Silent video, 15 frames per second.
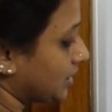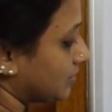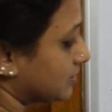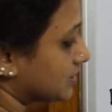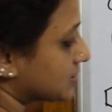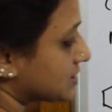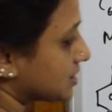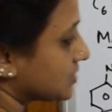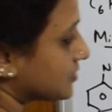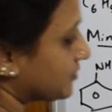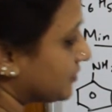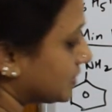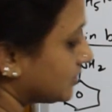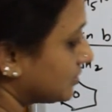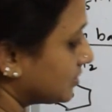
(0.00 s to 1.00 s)
this is
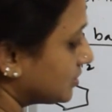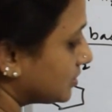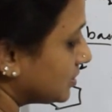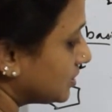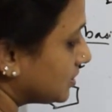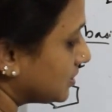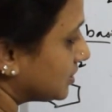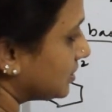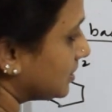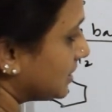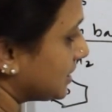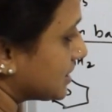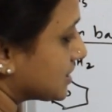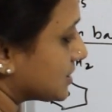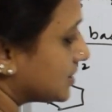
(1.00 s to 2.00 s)
further
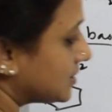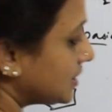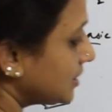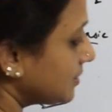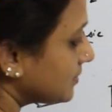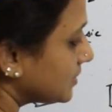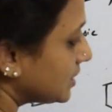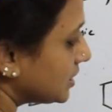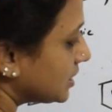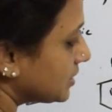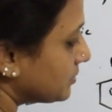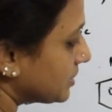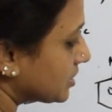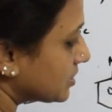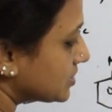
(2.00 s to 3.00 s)
lesser than,
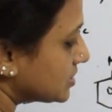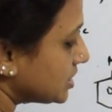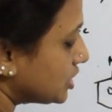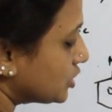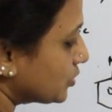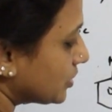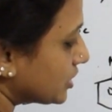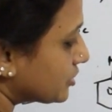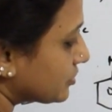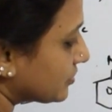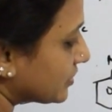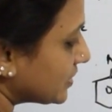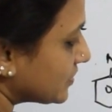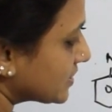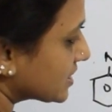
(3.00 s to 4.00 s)
because
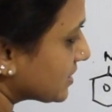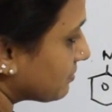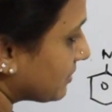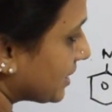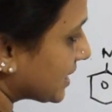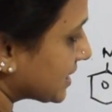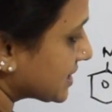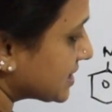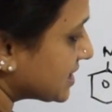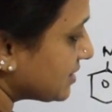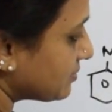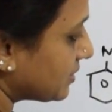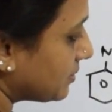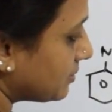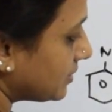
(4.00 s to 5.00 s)
C2H5 is a
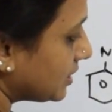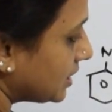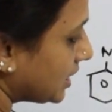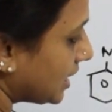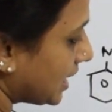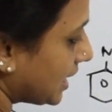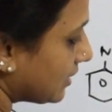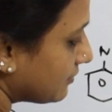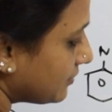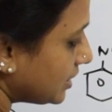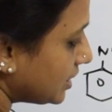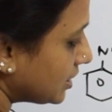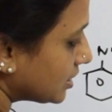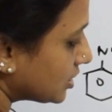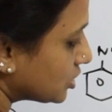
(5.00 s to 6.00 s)
maximum
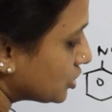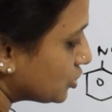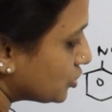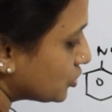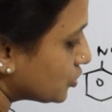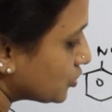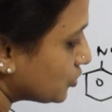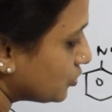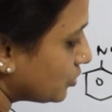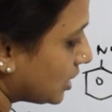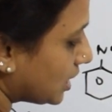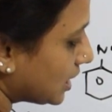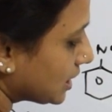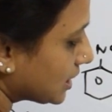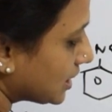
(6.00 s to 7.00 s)
having two
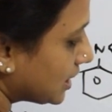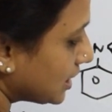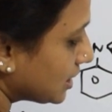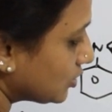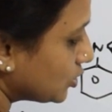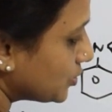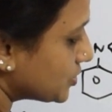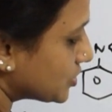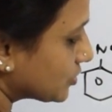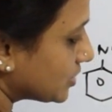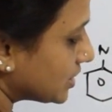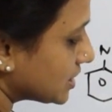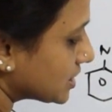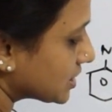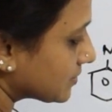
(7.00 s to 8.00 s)
alkyl groups
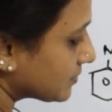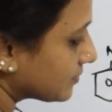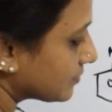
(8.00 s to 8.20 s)
donating.